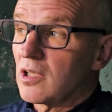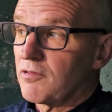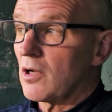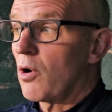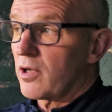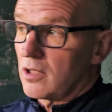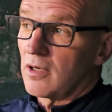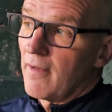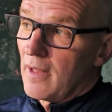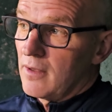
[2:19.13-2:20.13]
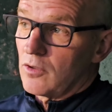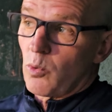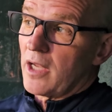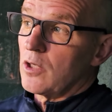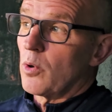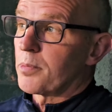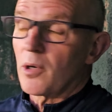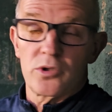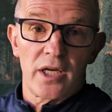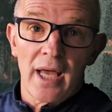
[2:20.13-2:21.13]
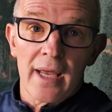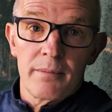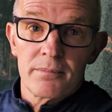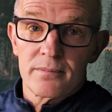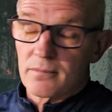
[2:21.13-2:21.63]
if you like, and the way you approach a game.